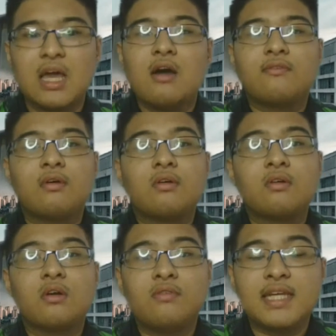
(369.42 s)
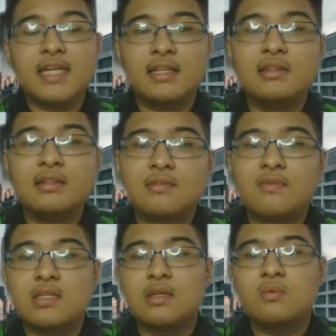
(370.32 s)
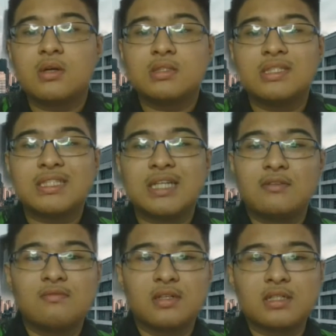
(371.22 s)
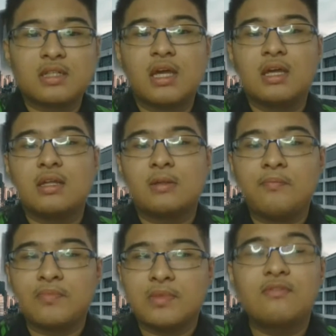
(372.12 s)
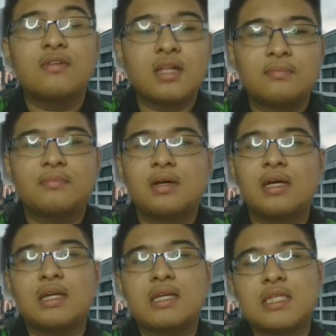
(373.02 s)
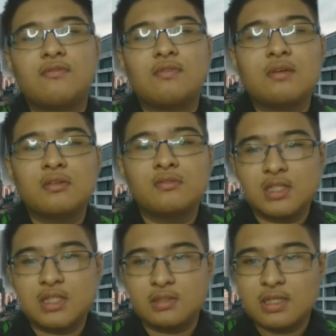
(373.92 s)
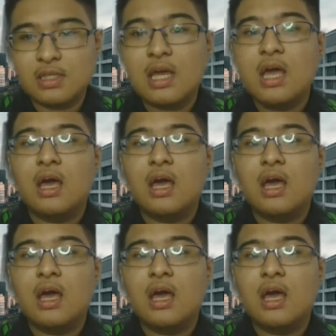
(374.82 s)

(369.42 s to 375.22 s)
For COVID-19, this vaccine was discovered and developed by several manufacturers